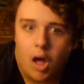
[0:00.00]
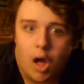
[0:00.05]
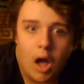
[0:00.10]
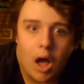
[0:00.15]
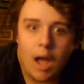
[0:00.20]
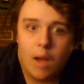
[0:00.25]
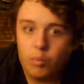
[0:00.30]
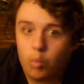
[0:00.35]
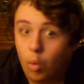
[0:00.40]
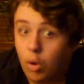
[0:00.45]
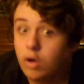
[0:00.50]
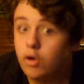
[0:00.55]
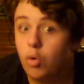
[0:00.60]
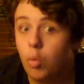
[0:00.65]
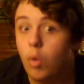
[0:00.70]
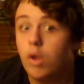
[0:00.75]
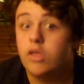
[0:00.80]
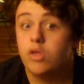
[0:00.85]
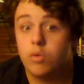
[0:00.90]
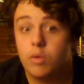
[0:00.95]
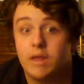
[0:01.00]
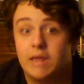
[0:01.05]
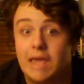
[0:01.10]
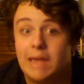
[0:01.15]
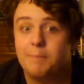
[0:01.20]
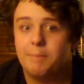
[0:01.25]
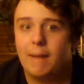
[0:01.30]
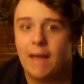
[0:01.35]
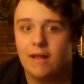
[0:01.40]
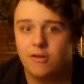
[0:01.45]
I wonder what you could get
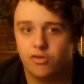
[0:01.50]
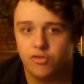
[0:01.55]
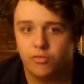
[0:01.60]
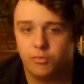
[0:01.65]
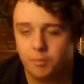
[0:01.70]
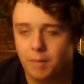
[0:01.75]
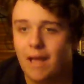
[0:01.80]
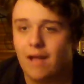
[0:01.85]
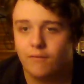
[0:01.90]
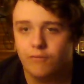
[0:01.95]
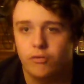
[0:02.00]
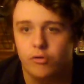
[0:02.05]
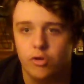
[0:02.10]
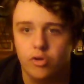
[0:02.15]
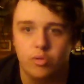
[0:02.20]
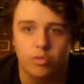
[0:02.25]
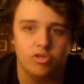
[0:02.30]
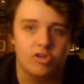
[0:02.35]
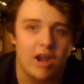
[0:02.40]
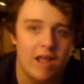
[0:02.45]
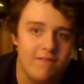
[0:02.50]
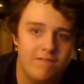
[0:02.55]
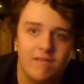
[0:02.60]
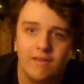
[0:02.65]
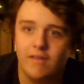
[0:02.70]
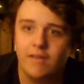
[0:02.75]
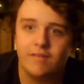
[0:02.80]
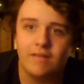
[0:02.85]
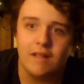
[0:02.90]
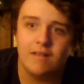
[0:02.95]
back for Nuge, and I feel
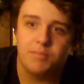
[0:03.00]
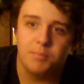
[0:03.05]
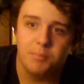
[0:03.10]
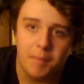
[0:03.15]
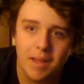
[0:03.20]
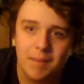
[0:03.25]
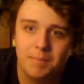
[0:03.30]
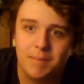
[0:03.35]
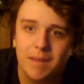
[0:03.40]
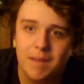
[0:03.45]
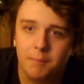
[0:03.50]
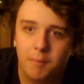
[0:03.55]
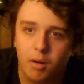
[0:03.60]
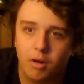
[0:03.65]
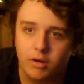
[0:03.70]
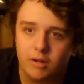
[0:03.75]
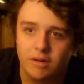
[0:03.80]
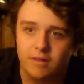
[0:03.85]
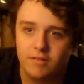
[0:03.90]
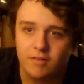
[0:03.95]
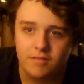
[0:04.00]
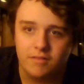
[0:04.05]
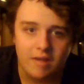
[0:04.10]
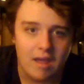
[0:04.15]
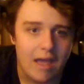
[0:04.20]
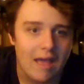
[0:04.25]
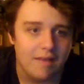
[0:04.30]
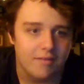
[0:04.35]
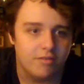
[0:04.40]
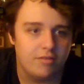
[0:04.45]
like that might be a market to
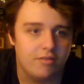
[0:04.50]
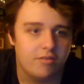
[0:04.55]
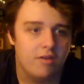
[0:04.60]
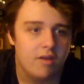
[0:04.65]
test.